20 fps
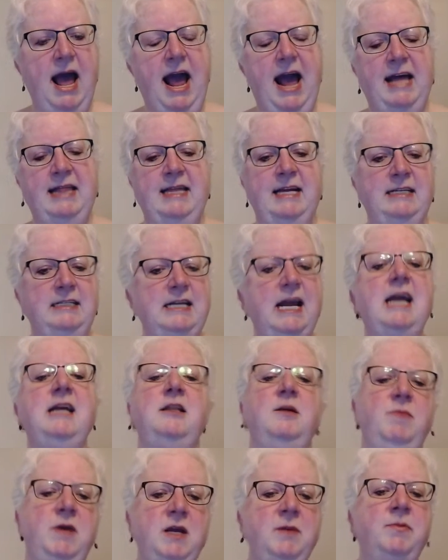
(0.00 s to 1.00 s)
and then
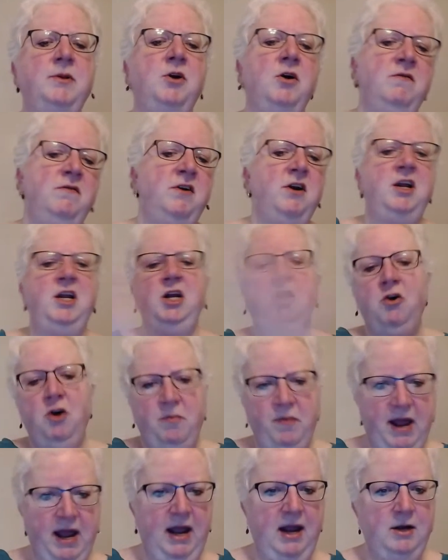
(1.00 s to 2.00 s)
take the people over to
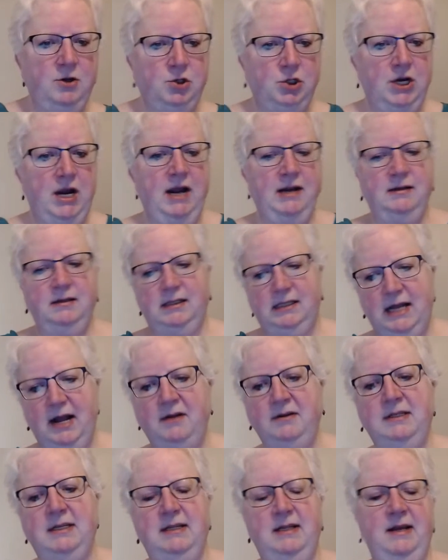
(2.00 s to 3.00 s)
your page and
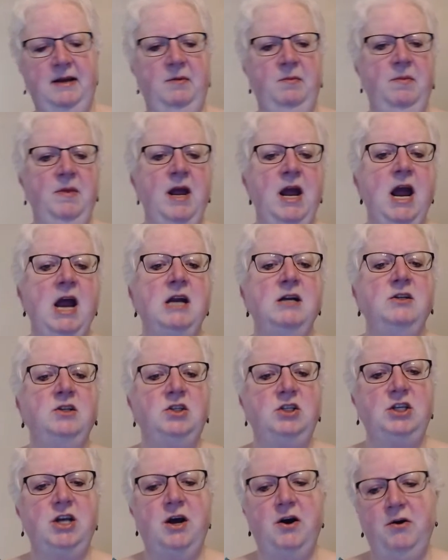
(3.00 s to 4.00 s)
sell to them.
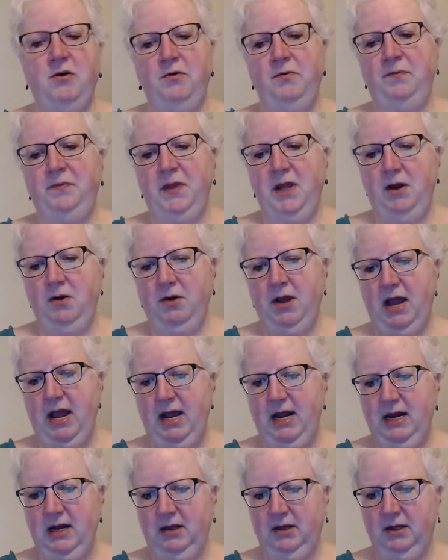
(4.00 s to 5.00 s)
So,
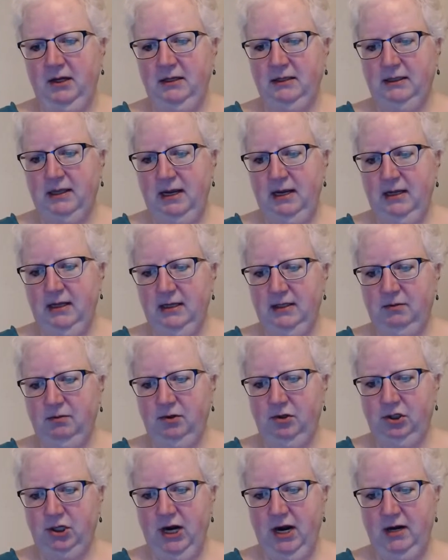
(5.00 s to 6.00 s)
okay, and it looks like this
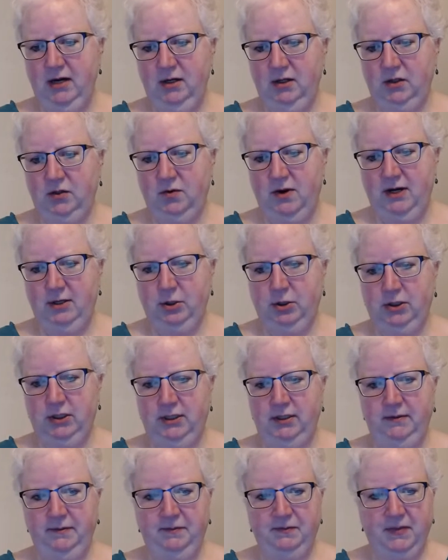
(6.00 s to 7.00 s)
was Shannon's
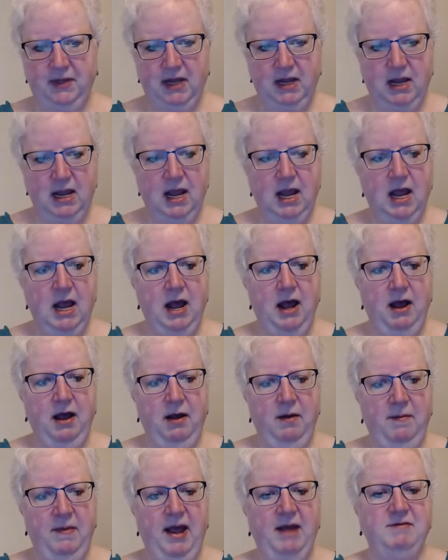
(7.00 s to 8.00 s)
question.
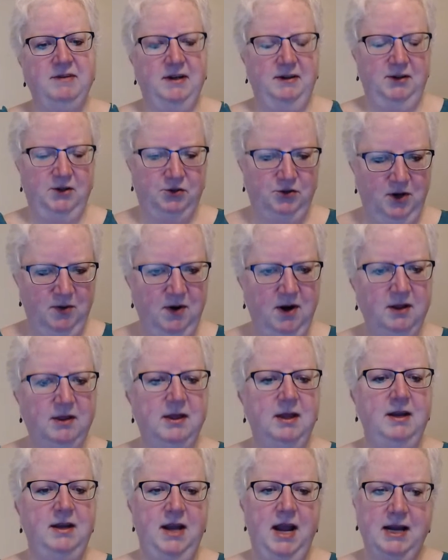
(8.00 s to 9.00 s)
I've done the
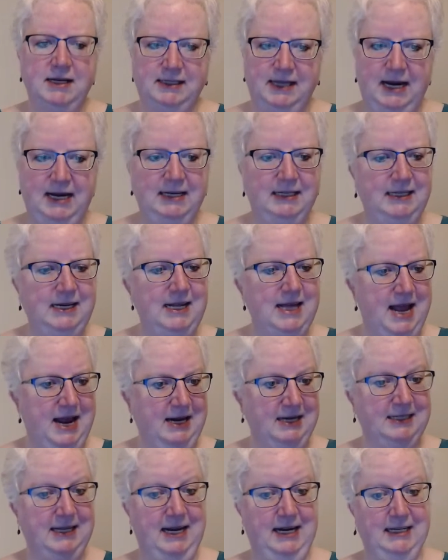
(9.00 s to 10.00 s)
StreamYard thing. Yes, I can see
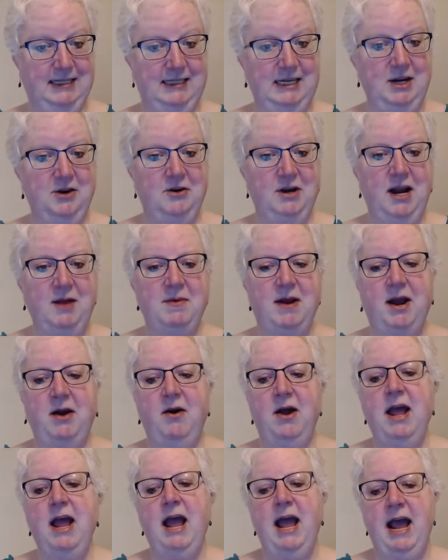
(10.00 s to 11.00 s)
that because I can see your name
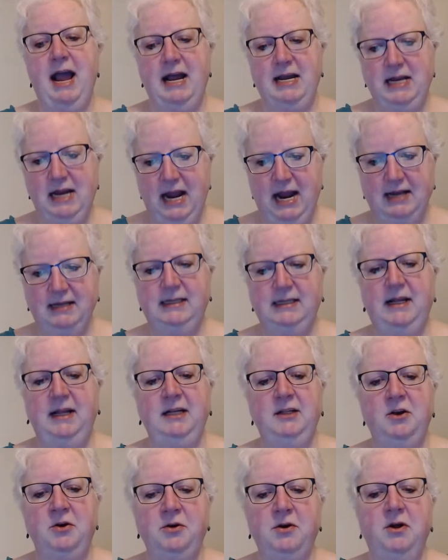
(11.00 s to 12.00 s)
now. And yes,
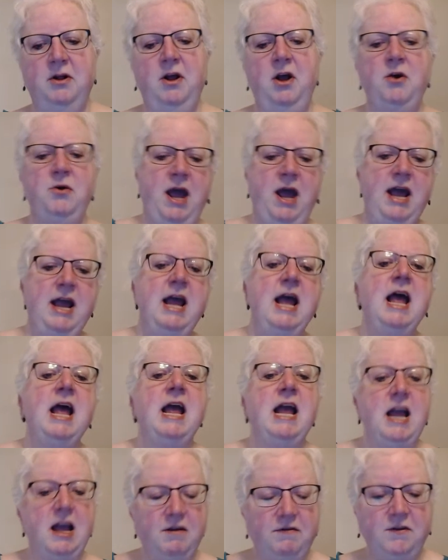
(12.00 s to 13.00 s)
selling local. Okay,
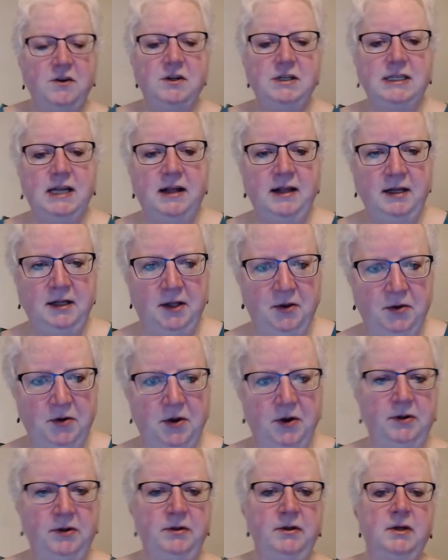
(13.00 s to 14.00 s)
if you're selling
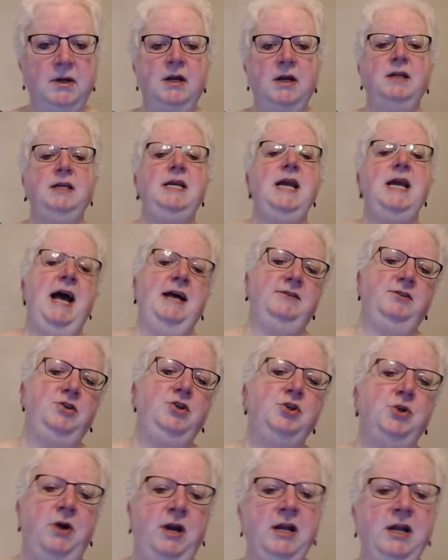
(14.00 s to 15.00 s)
local, yes,
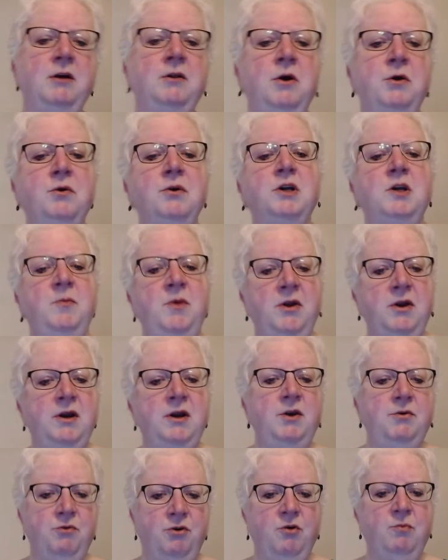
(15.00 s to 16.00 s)
joining a local
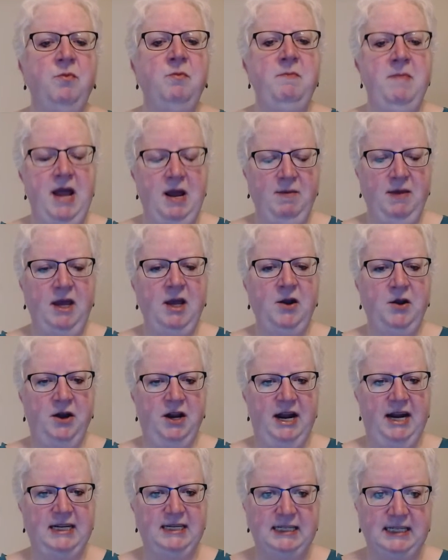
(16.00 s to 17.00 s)
community group may be a
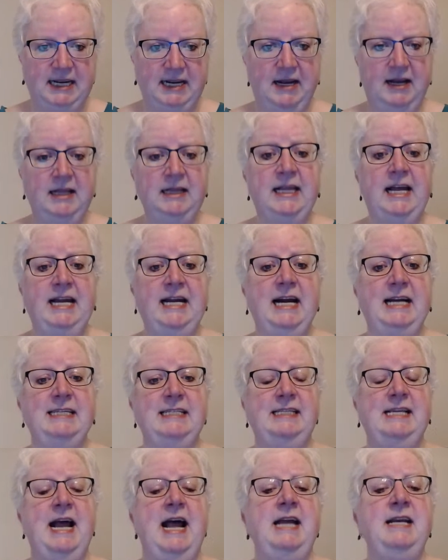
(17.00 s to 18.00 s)
good idea. Like I
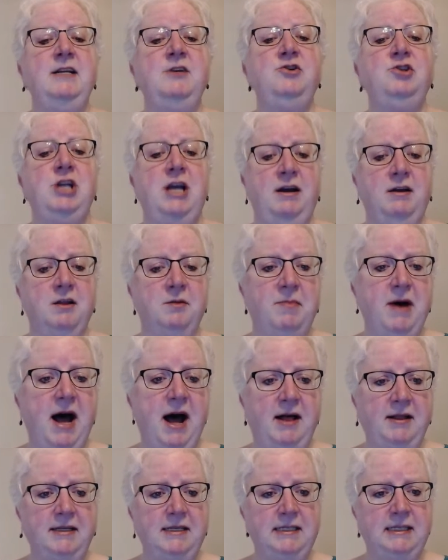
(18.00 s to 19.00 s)
said, check the
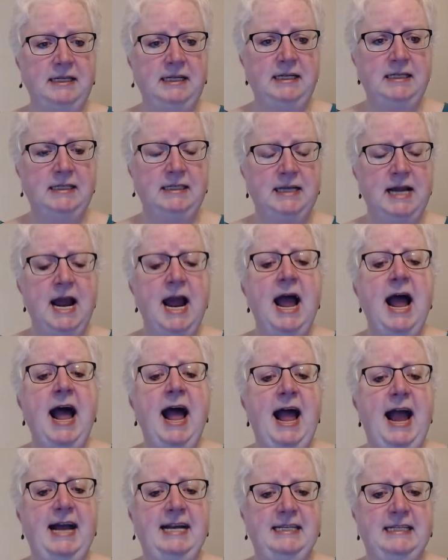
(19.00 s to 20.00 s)
policies
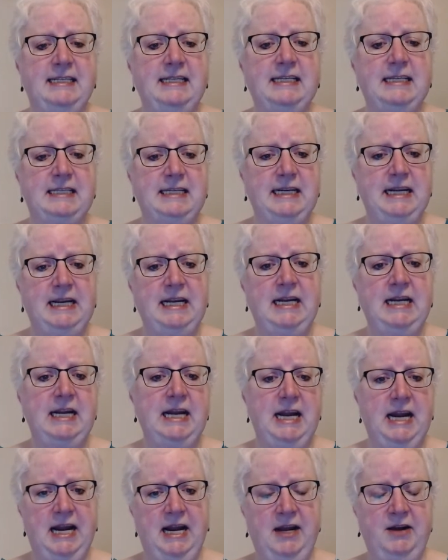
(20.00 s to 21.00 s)
and see
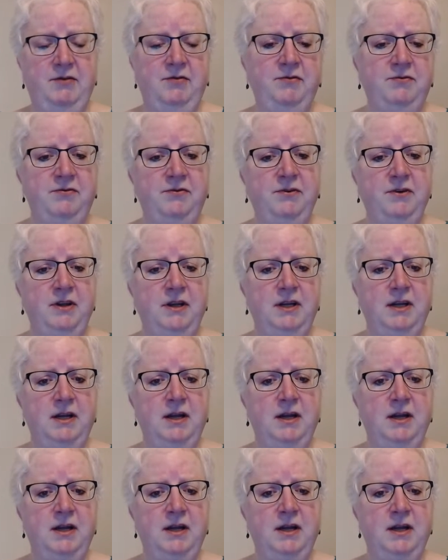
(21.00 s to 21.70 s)
if